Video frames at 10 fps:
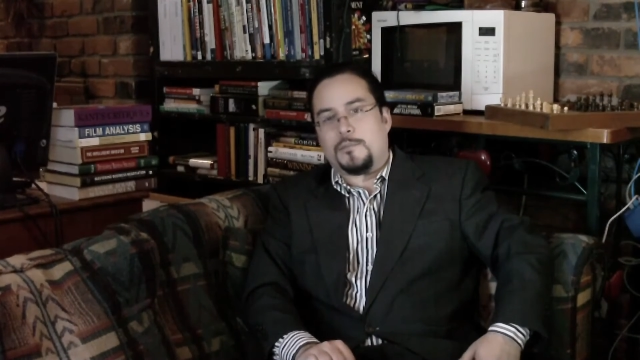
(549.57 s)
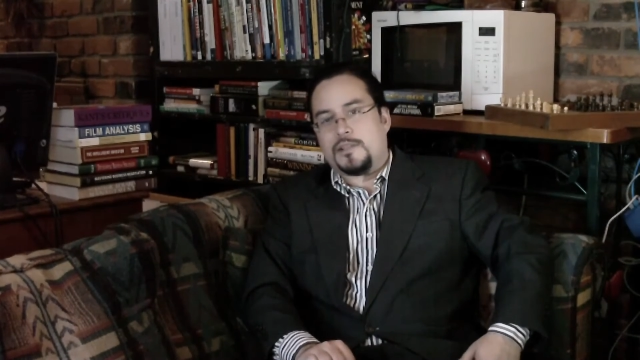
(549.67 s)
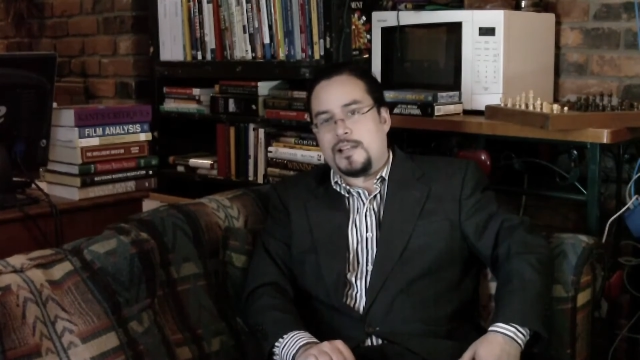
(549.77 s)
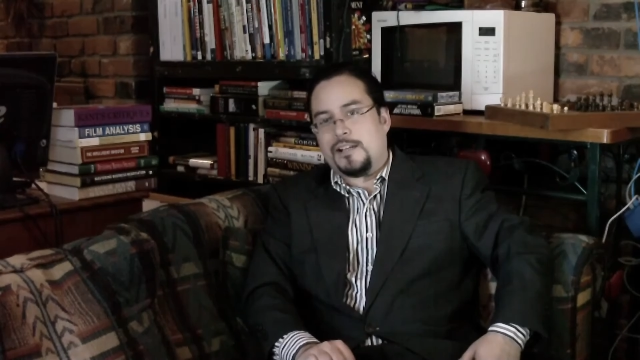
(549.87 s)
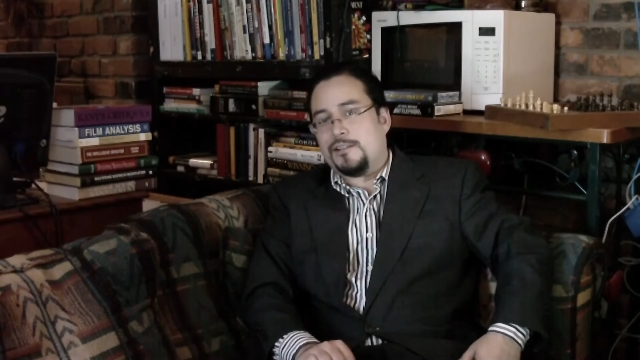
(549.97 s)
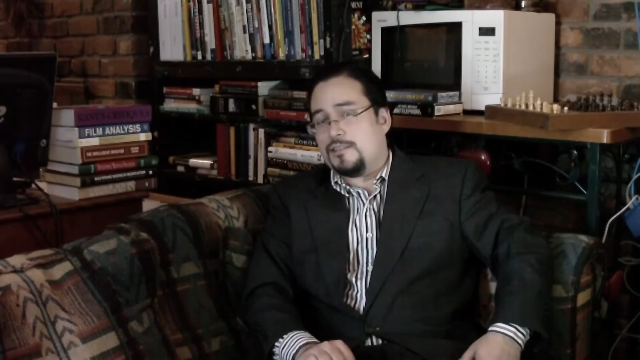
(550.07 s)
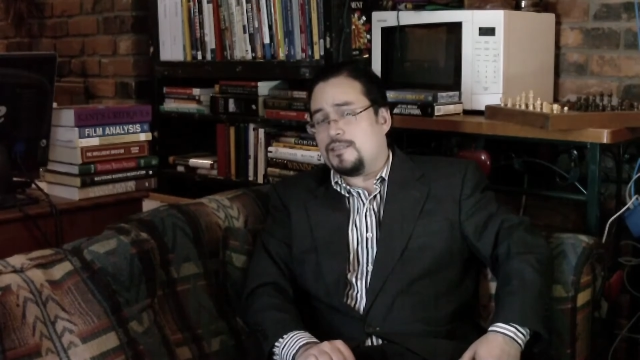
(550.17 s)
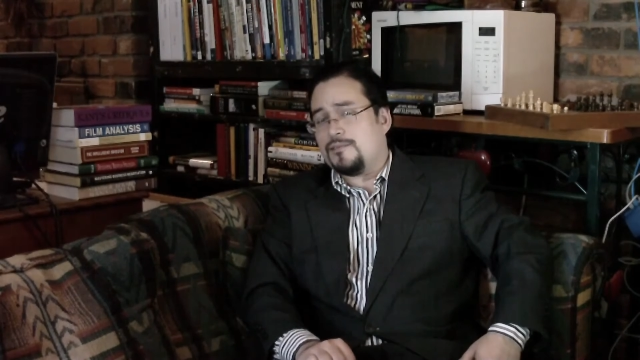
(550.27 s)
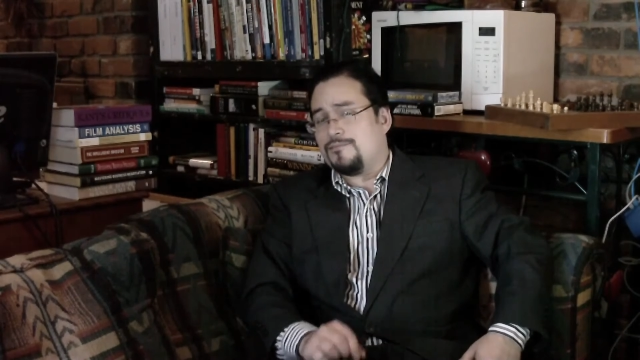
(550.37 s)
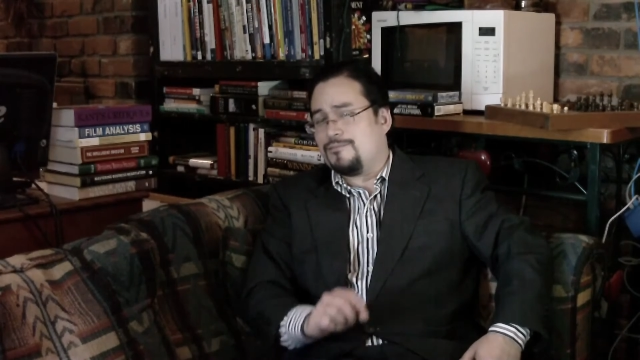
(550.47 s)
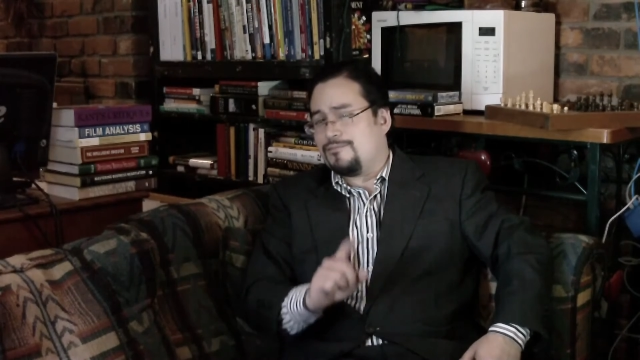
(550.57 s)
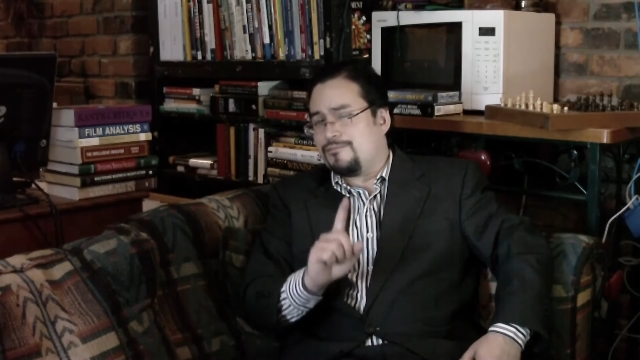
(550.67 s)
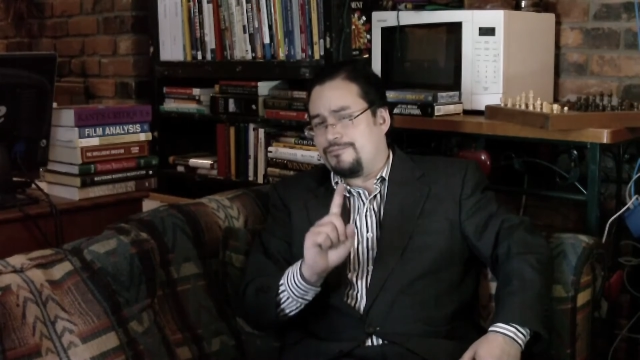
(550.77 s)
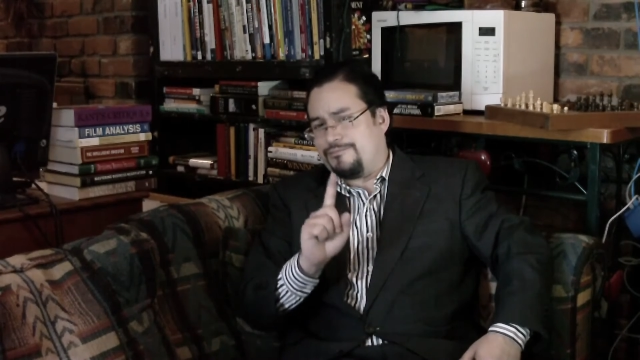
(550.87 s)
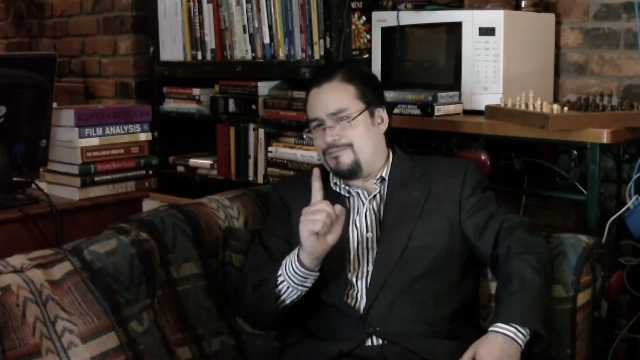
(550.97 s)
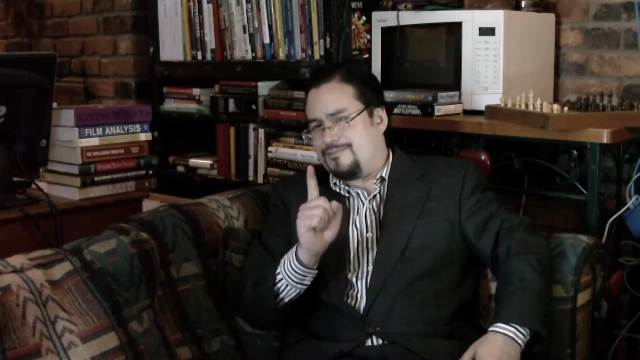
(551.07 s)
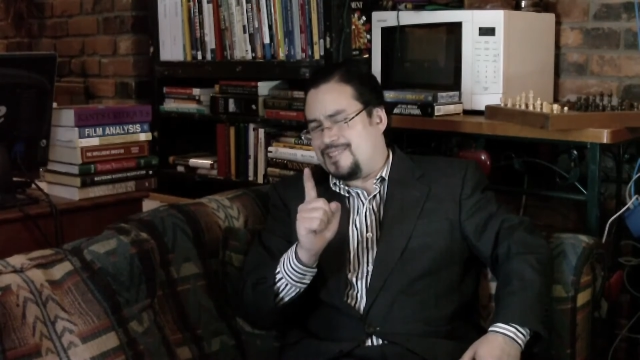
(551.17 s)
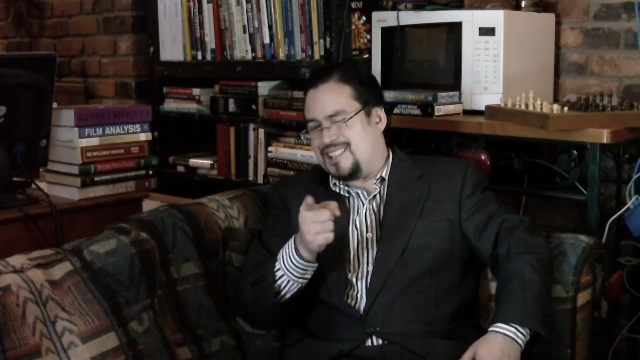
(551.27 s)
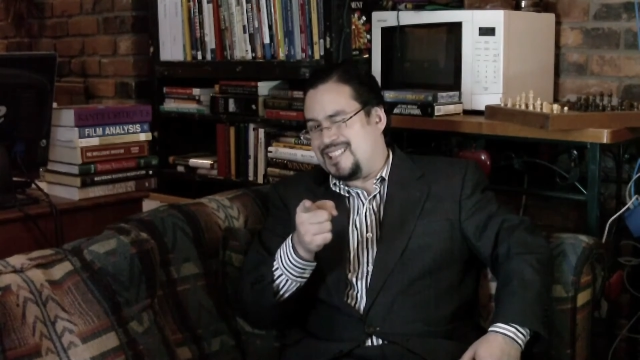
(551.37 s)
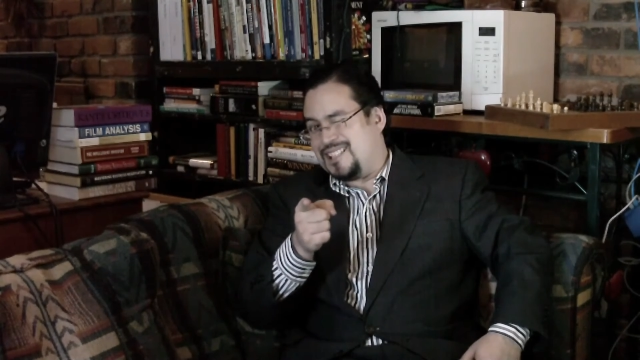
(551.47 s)
designers,
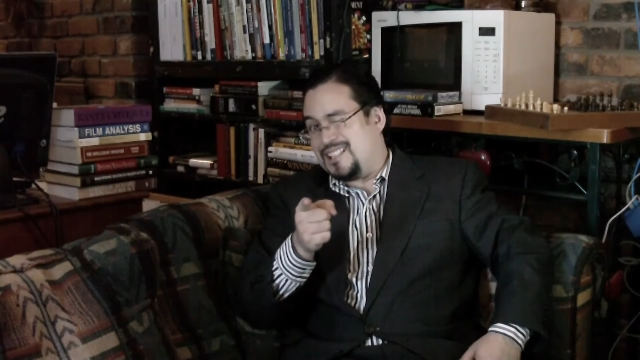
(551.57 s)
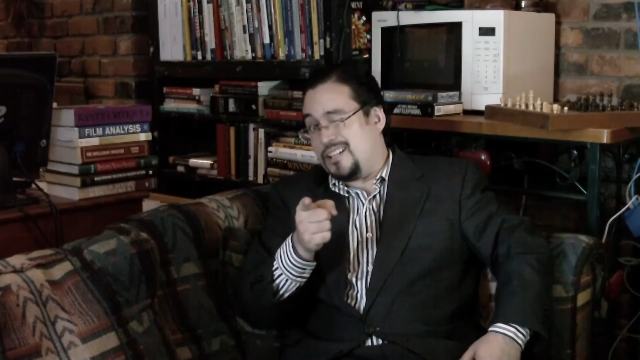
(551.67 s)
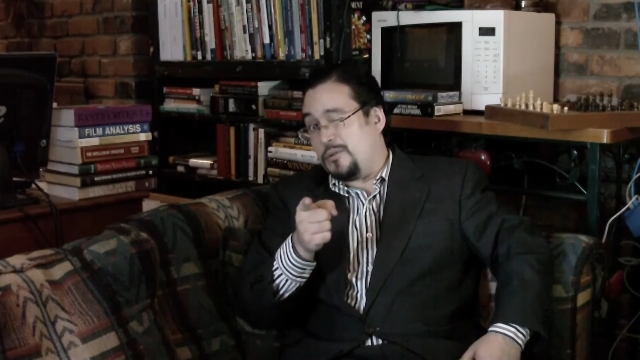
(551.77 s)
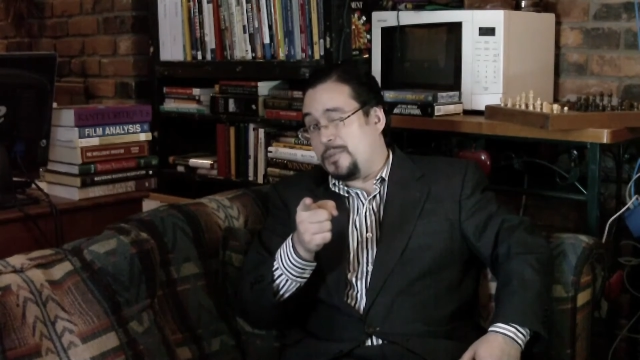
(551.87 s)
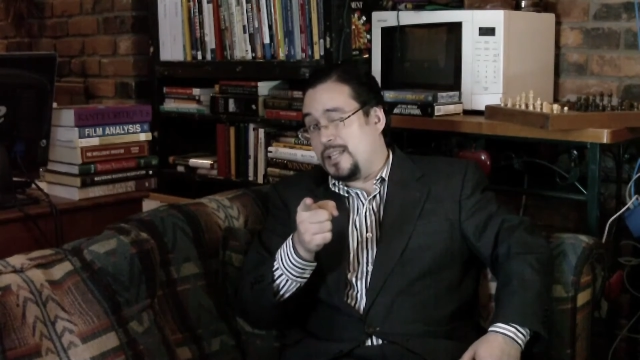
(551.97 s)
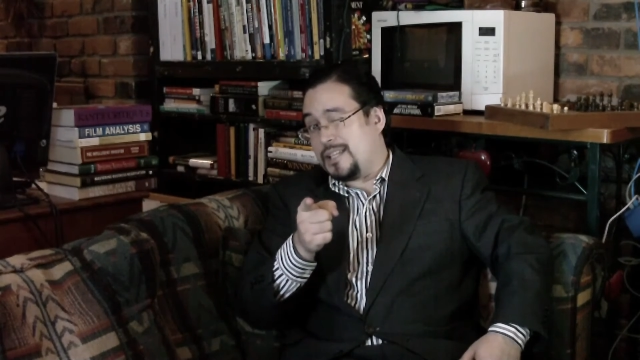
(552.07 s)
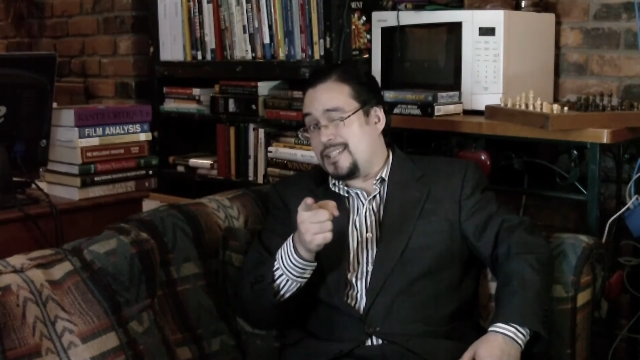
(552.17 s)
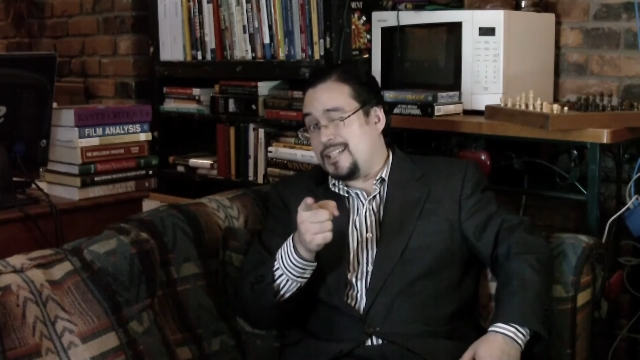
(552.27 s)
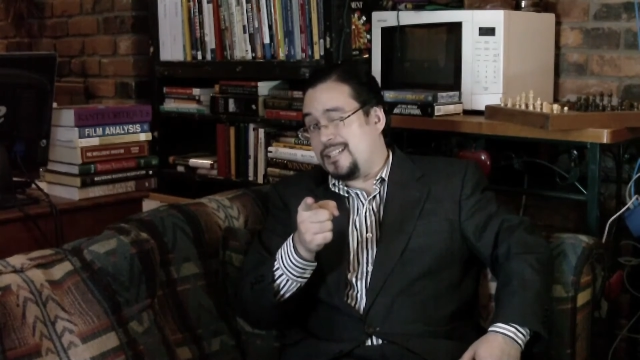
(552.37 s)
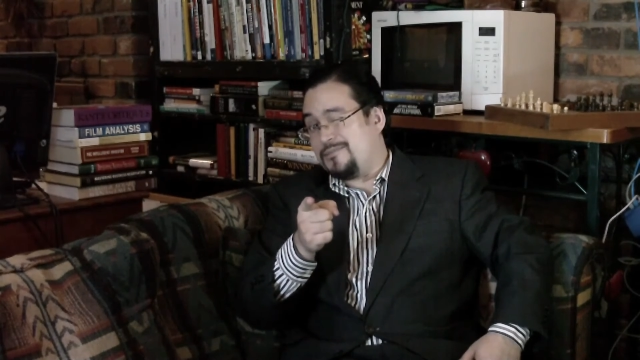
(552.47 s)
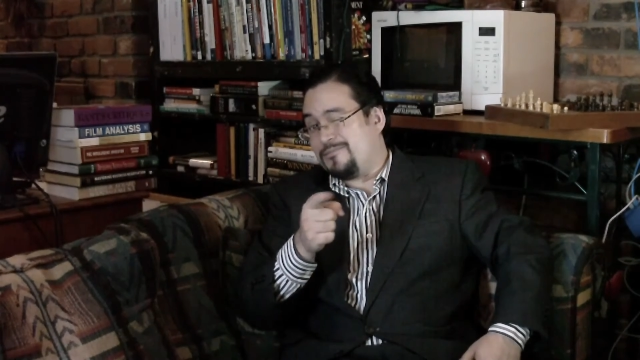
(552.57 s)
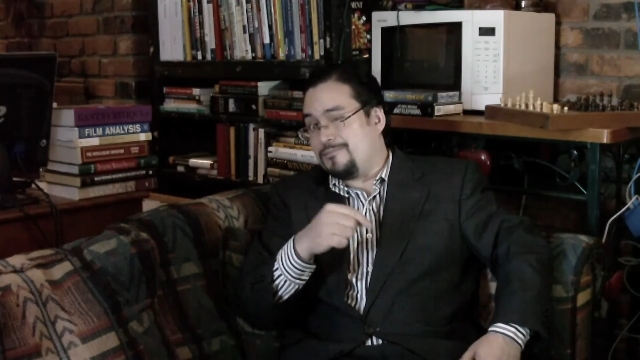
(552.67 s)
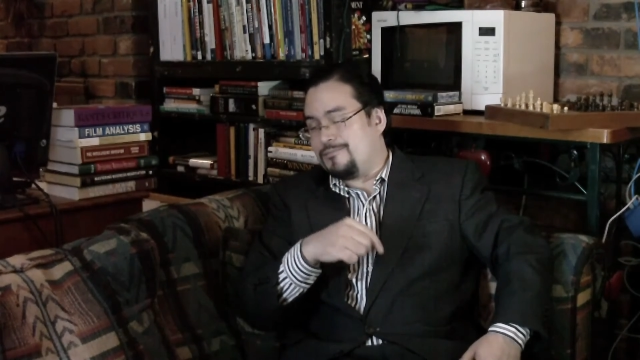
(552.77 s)
hope you're listening.